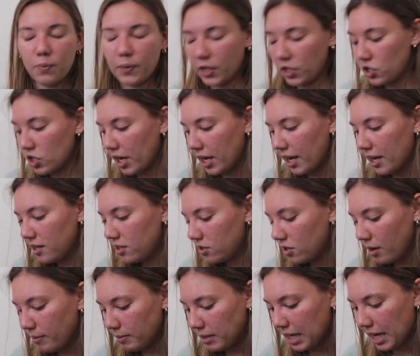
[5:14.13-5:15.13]
which I kind of
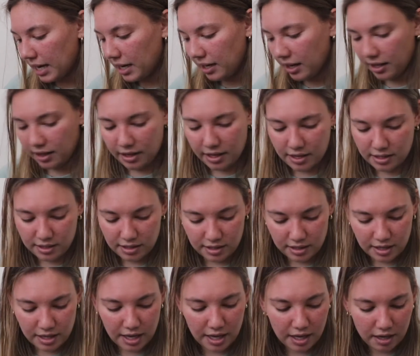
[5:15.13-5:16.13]
stopped getting unless
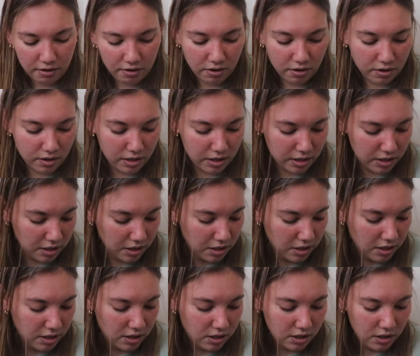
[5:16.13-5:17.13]
they are
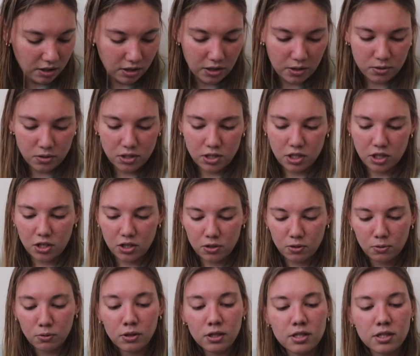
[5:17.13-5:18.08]
close to new.